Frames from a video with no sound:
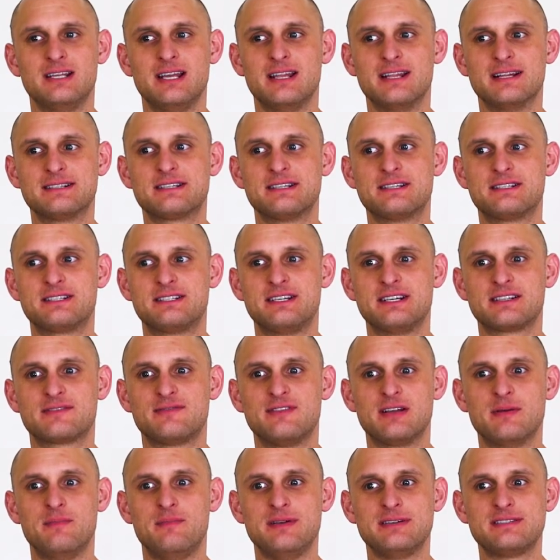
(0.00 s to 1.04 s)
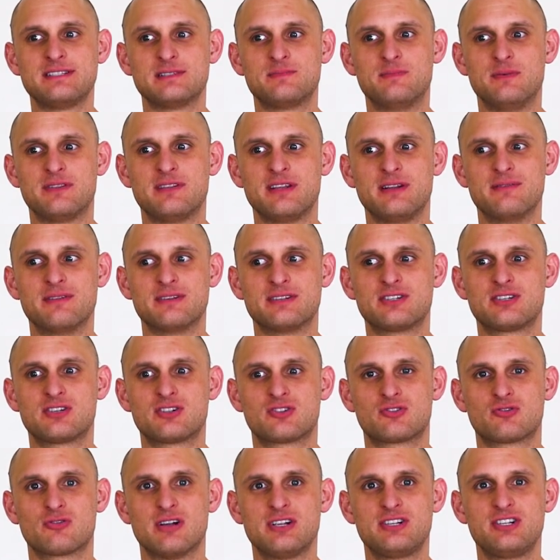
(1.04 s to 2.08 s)
yeah, that's a six-figure business, but think of the
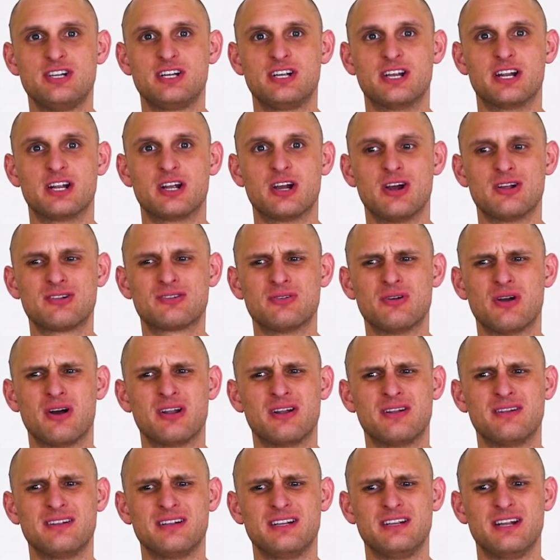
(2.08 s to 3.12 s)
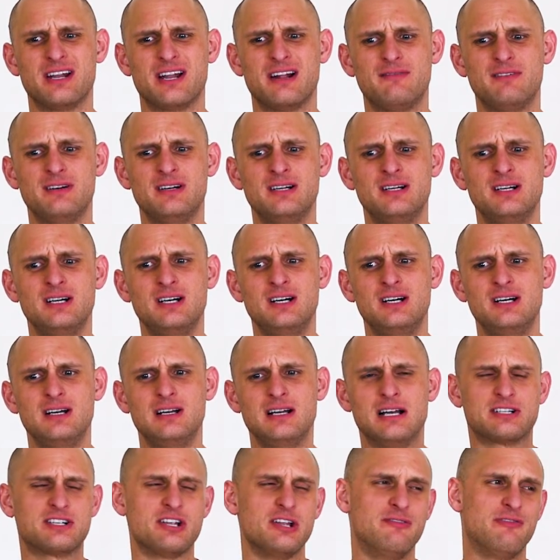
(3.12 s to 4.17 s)
stress you're going to go through. I don't think you're going to have
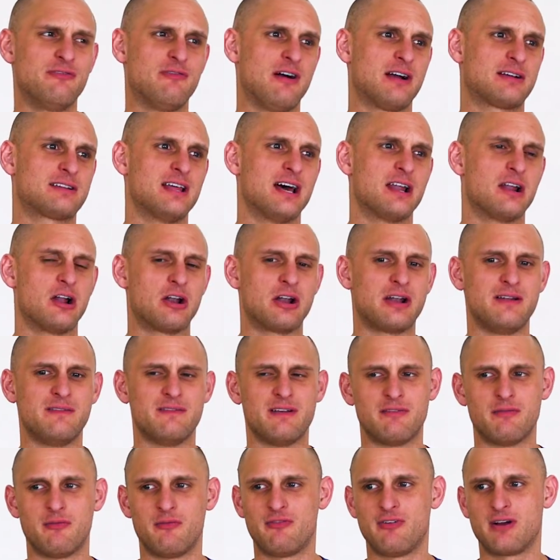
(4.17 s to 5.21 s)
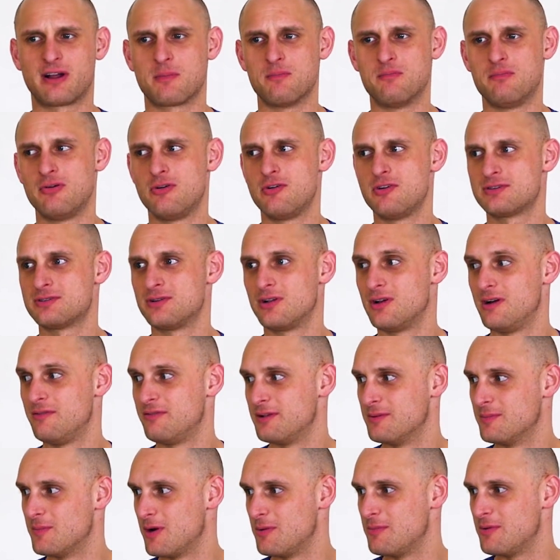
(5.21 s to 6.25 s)
a... Actually, fuck that. I don't even have a fucking personal life
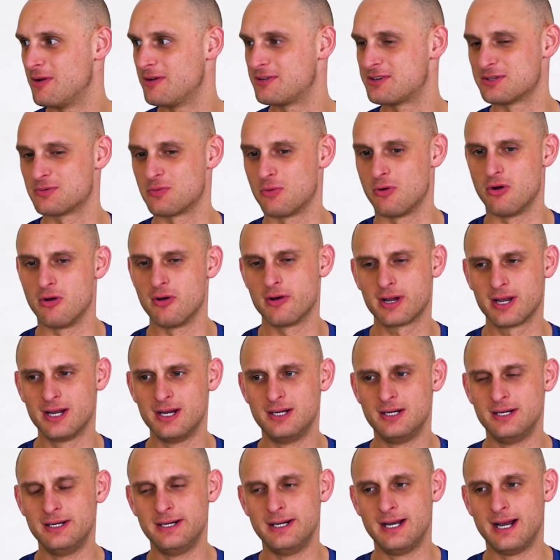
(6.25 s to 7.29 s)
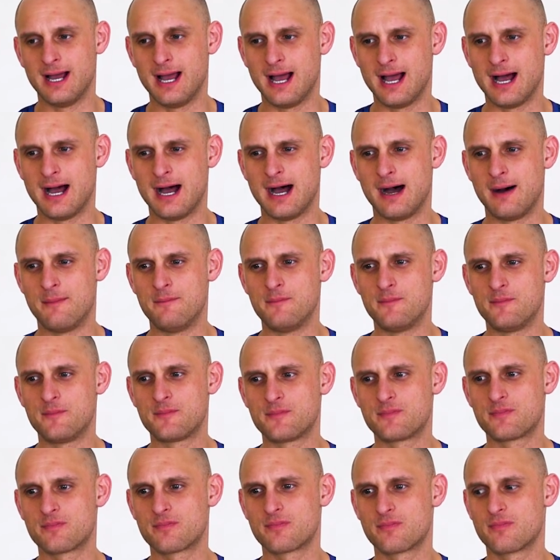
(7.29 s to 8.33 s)
at the moment. I just work. Um, you don't
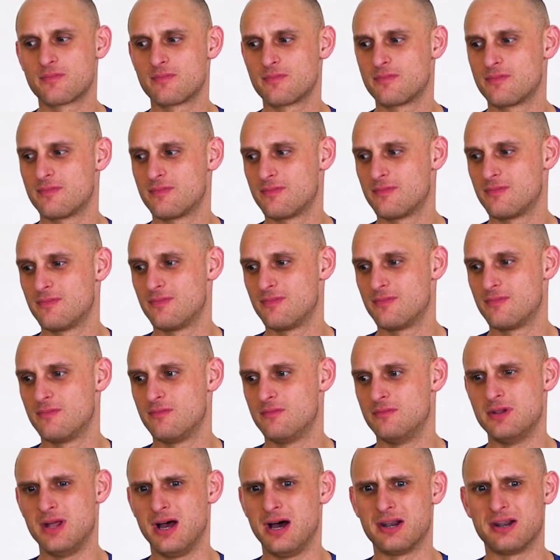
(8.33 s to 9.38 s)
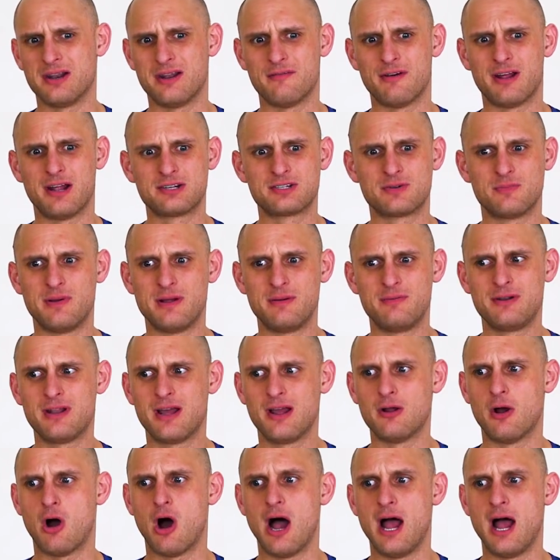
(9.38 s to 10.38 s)
have a hundred people? No, I don't have a hundred people. No,